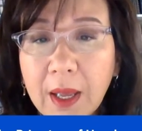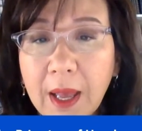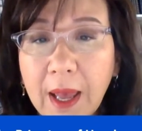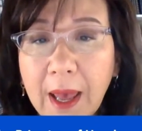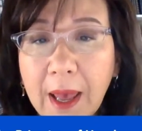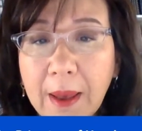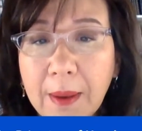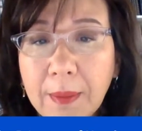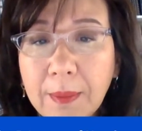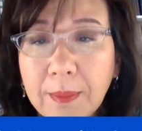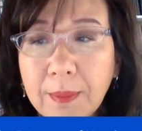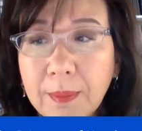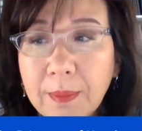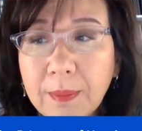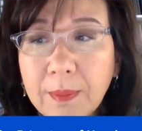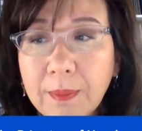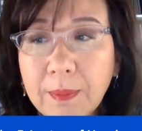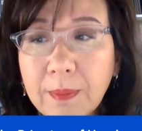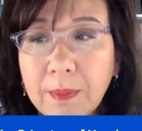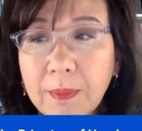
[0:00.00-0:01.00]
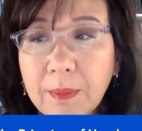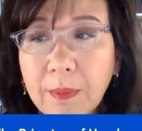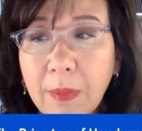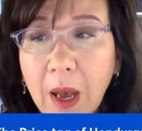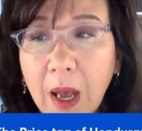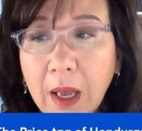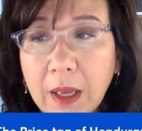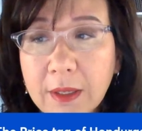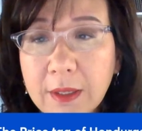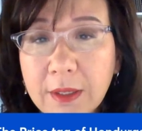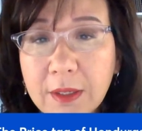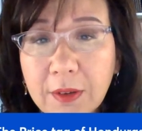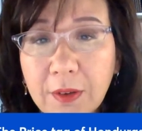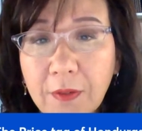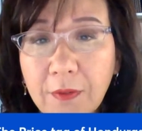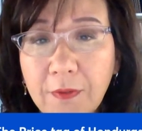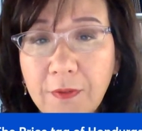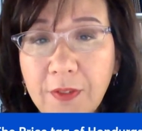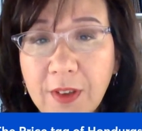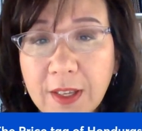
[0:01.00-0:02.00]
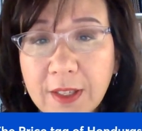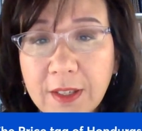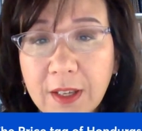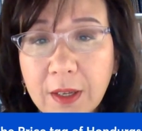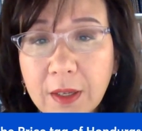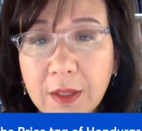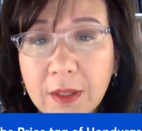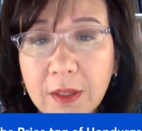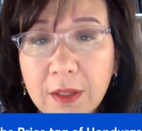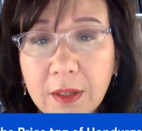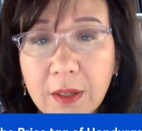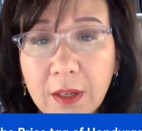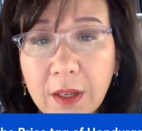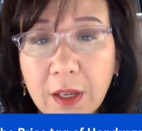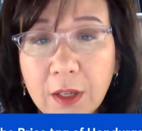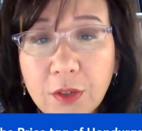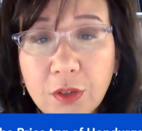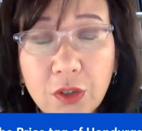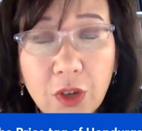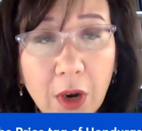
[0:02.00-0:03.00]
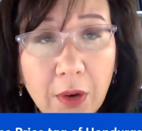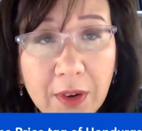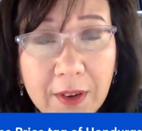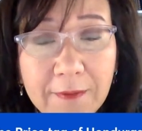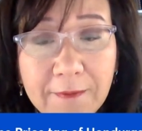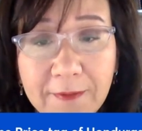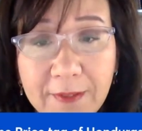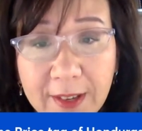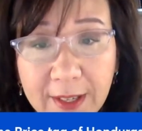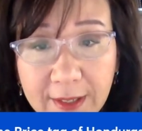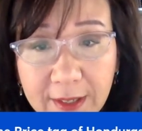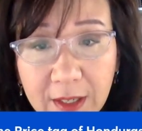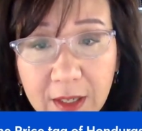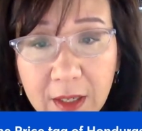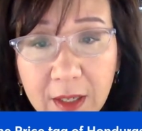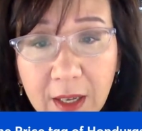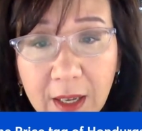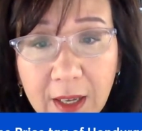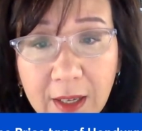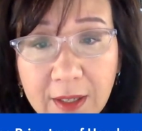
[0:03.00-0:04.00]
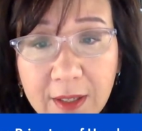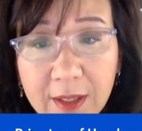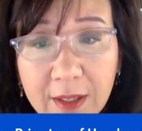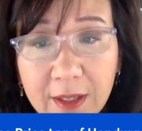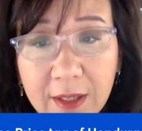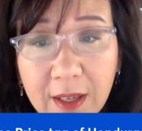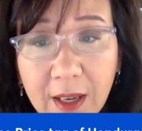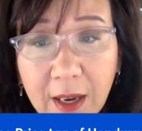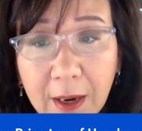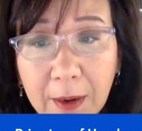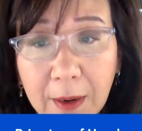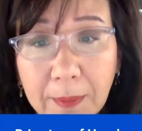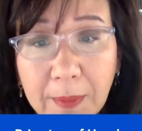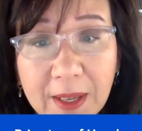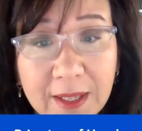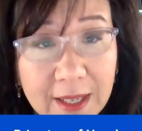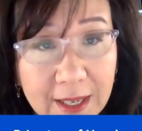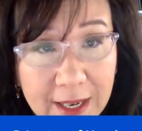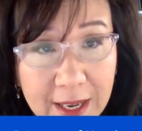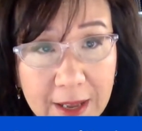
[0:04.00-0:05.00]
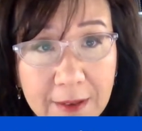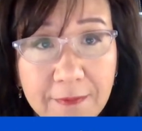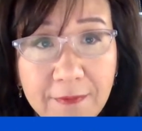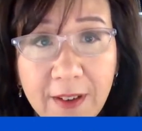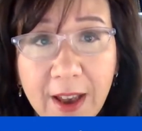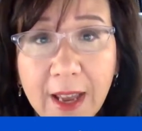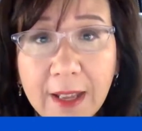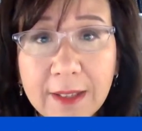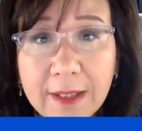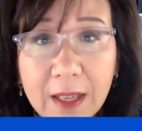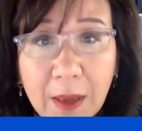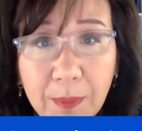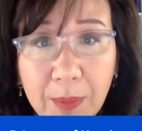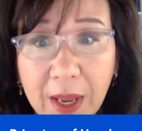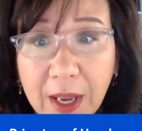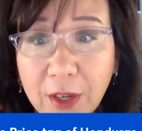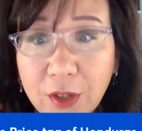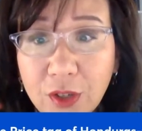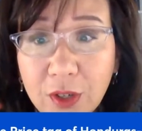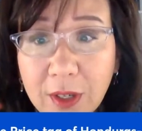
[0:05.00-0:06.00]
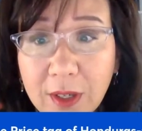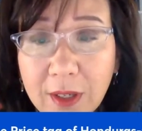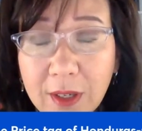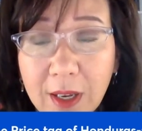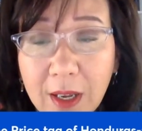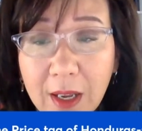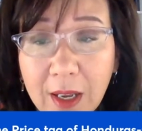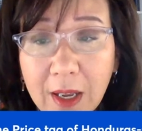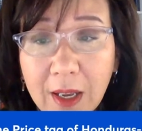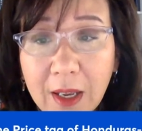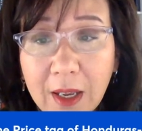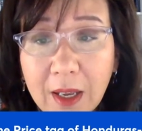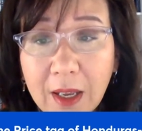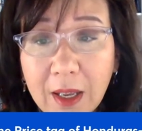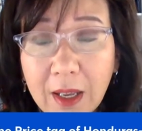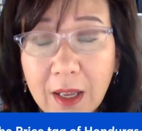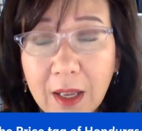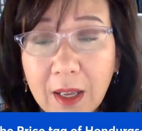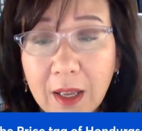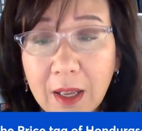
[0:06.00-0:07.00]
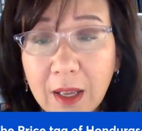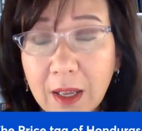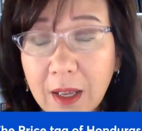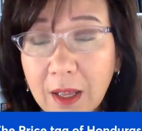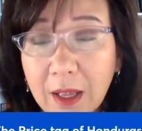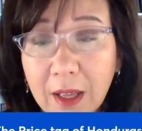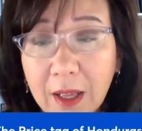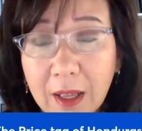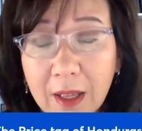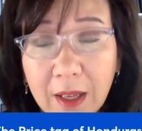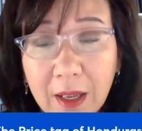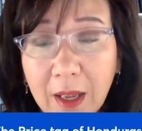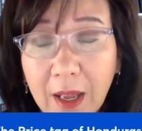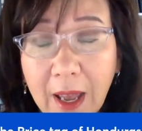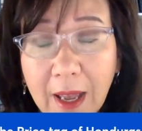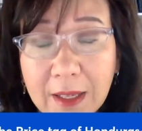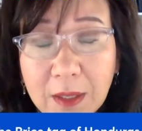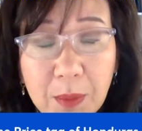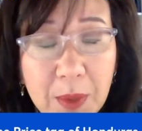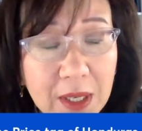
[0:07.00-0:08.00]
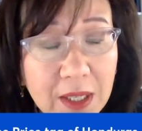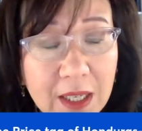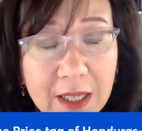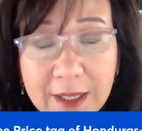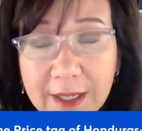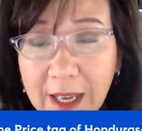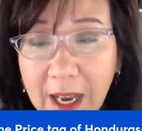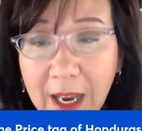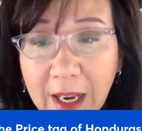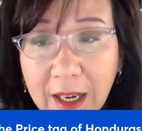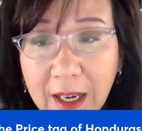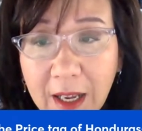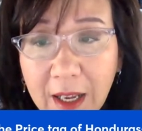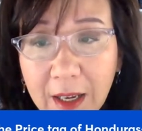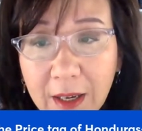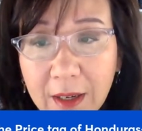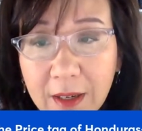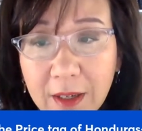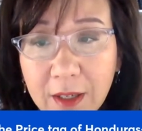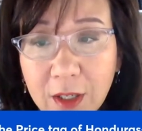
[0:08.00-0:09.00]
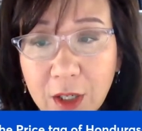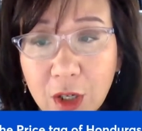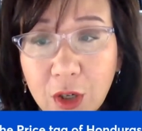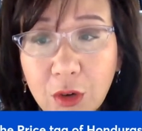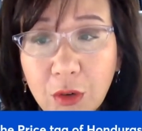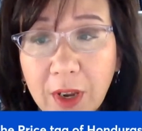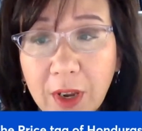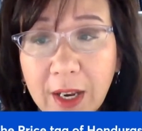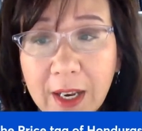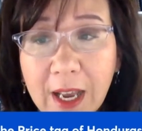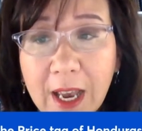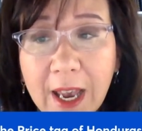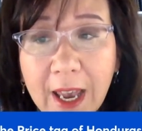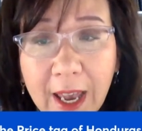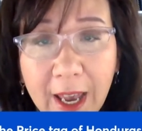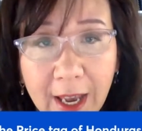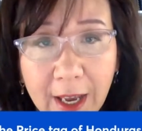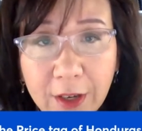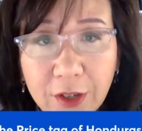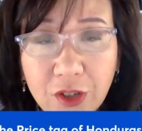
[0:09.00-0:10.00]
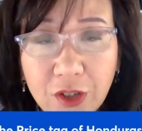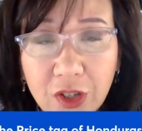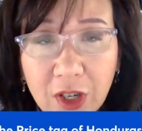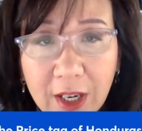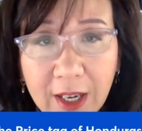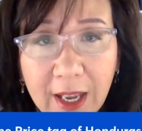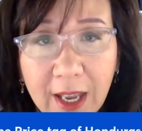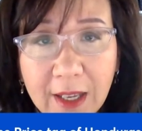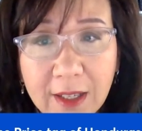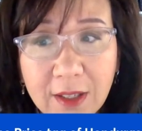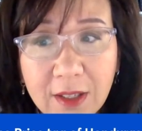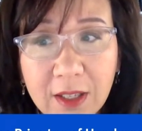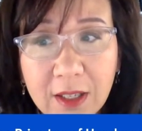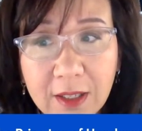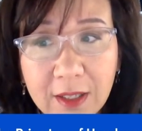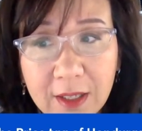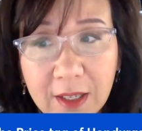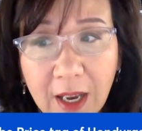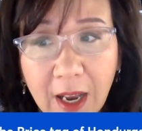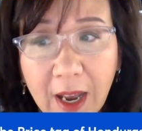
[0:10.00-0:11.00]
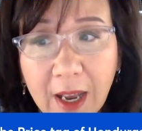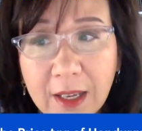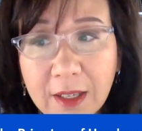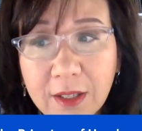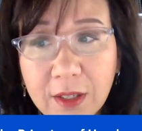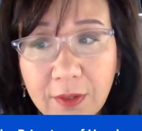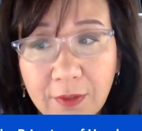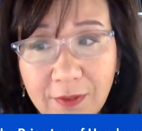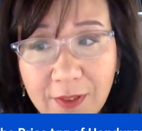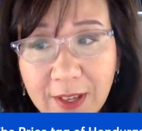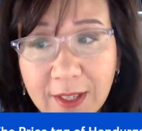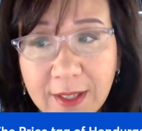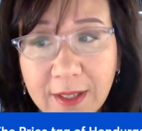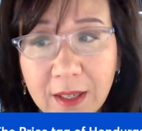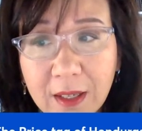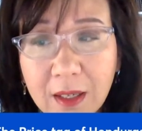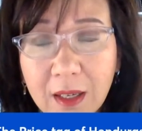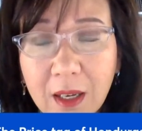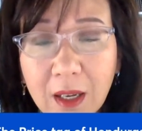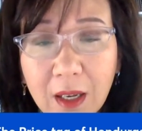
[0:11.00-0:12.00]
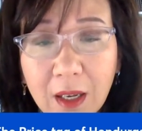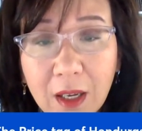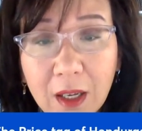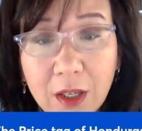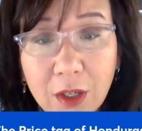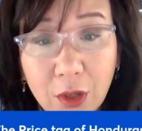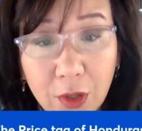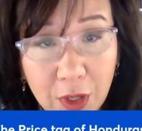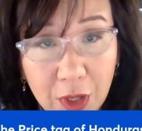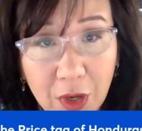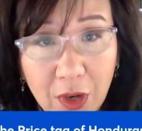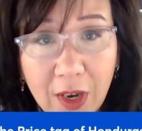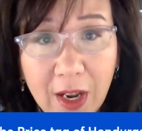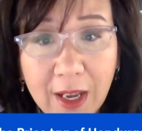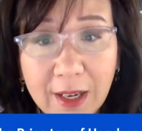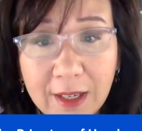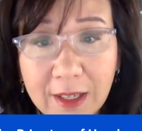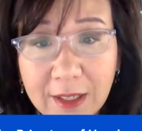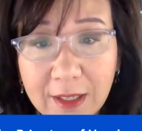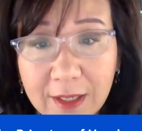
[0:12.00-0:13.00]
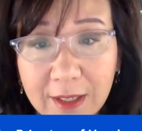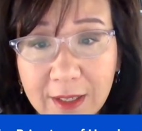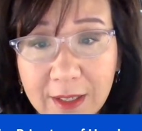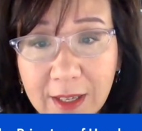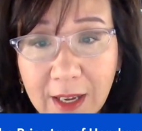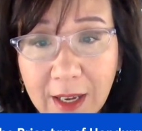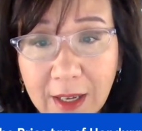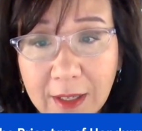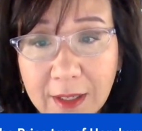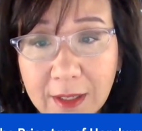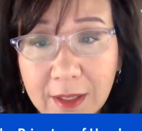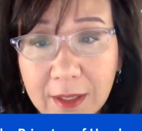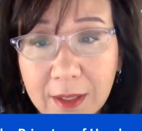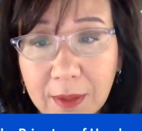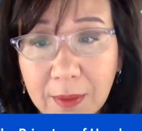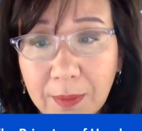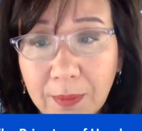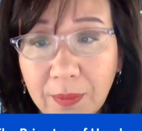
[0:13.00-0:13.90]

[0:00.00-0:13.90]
And Ma's visit, historic visit, is an event that Beijing has been designing to create a hedge against Tsai's visit to the United States.